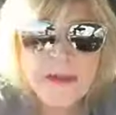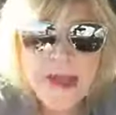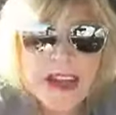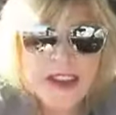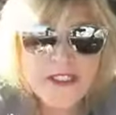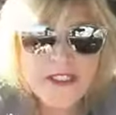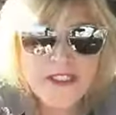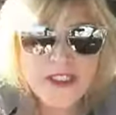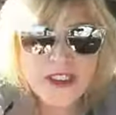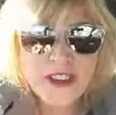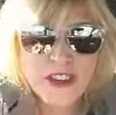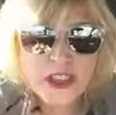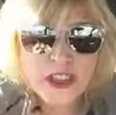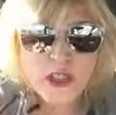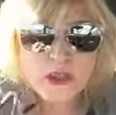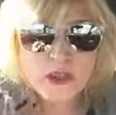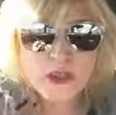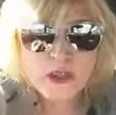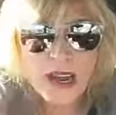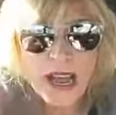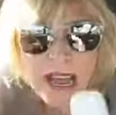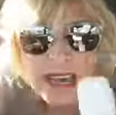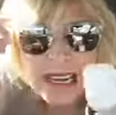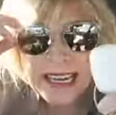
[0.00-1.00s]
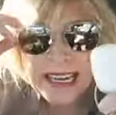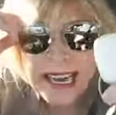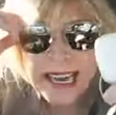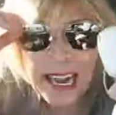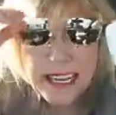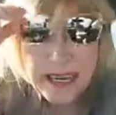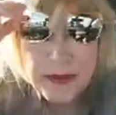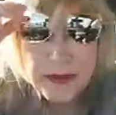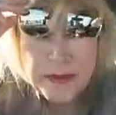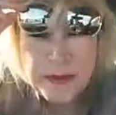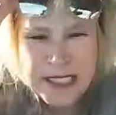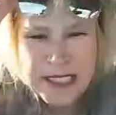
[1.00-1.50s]
is made for you. Any
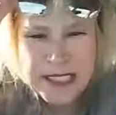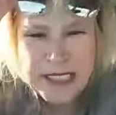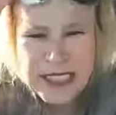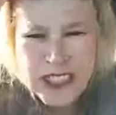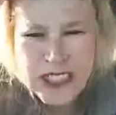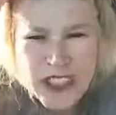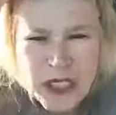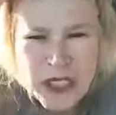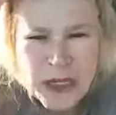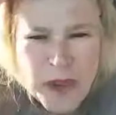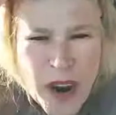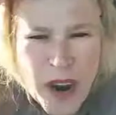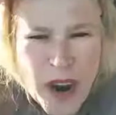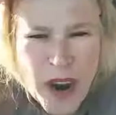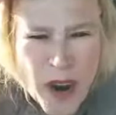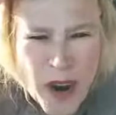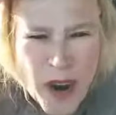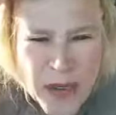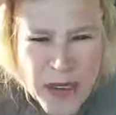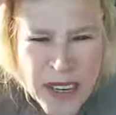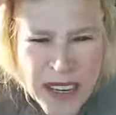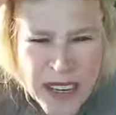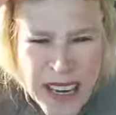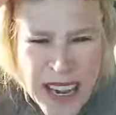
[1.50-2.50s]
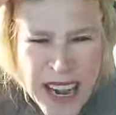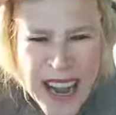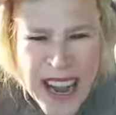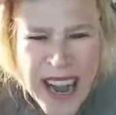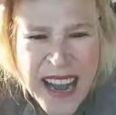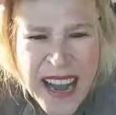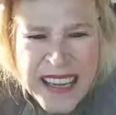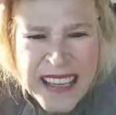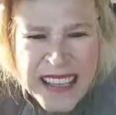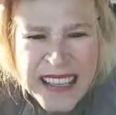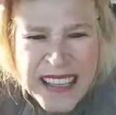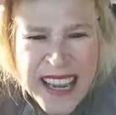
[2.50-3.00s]
kind of business you own.
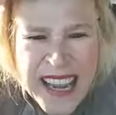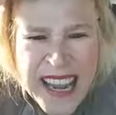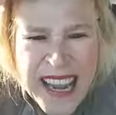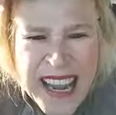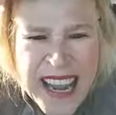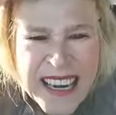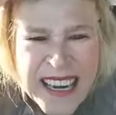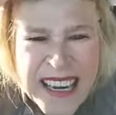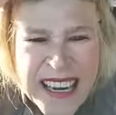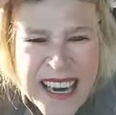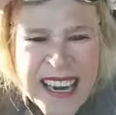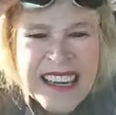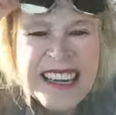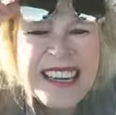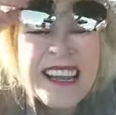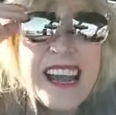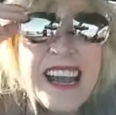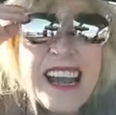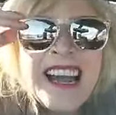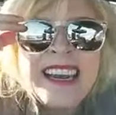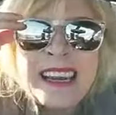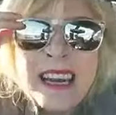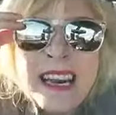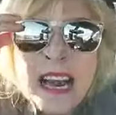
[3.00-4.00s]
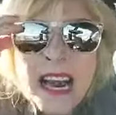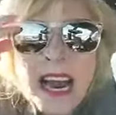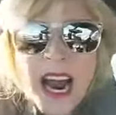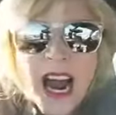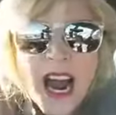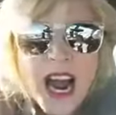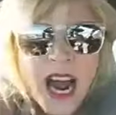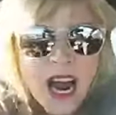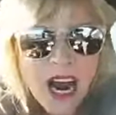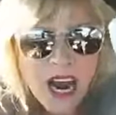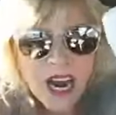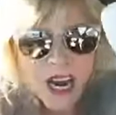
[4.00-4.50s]
Hi, Elaine. Hi, Annette.
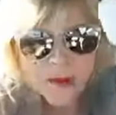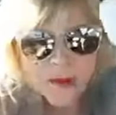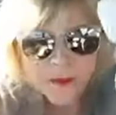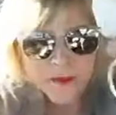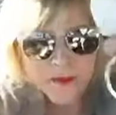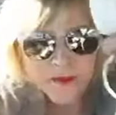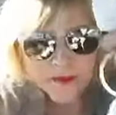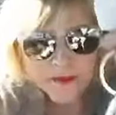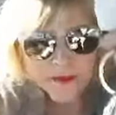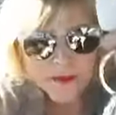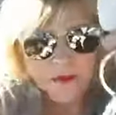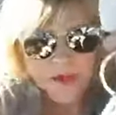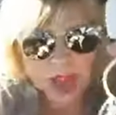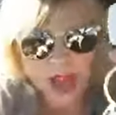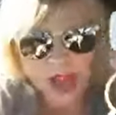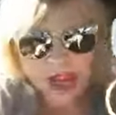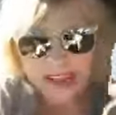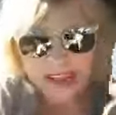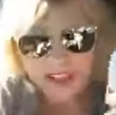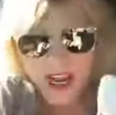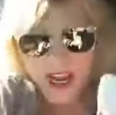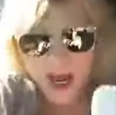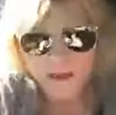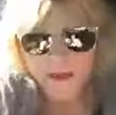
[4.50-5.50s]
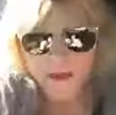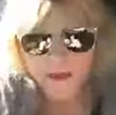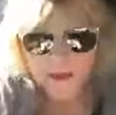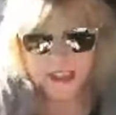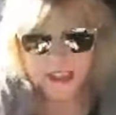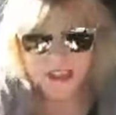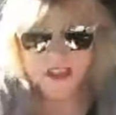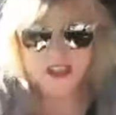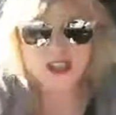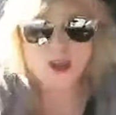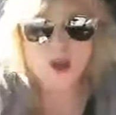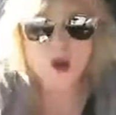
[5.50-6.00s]
Any type of
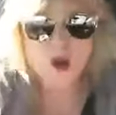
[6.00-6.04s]
business